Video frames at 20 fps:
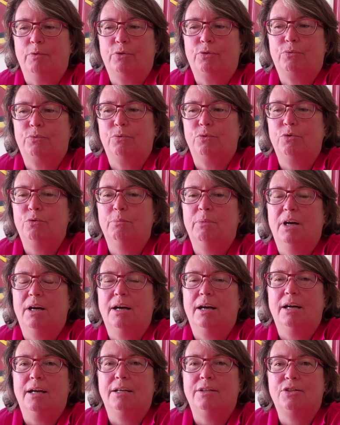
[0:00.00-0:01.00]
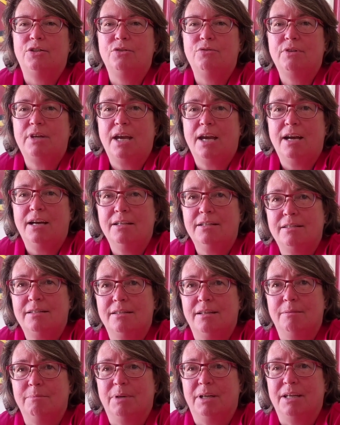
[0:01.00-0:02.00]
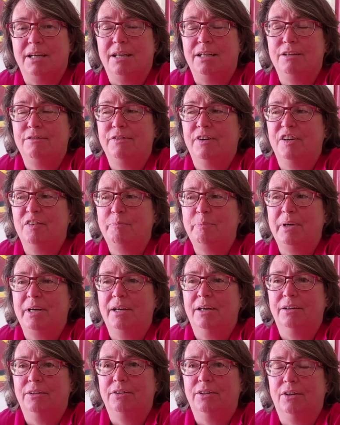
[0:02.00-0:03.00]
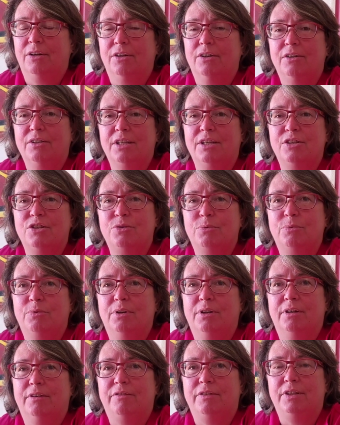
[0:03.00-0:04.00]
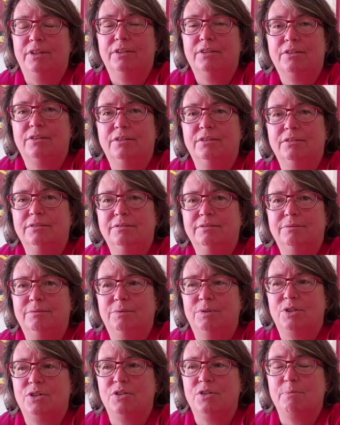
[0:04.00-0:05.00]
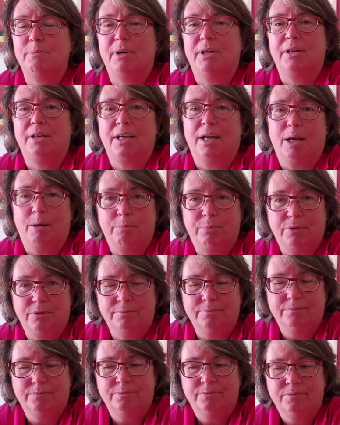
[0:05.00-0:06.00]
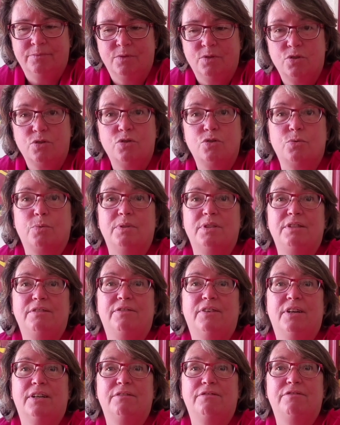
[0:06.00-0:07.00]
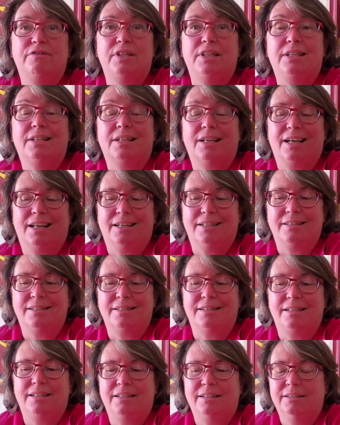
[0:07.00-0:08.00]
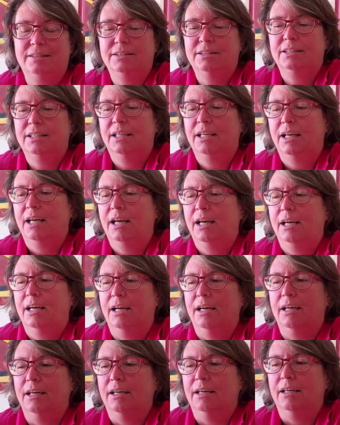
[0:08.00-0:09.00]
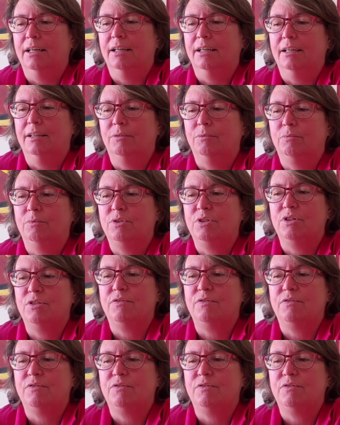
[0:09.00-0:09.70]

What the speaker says: Threw my 2 cats and my 85-pound dog into a vehicle, which is my camper, 25 feet, Class C, which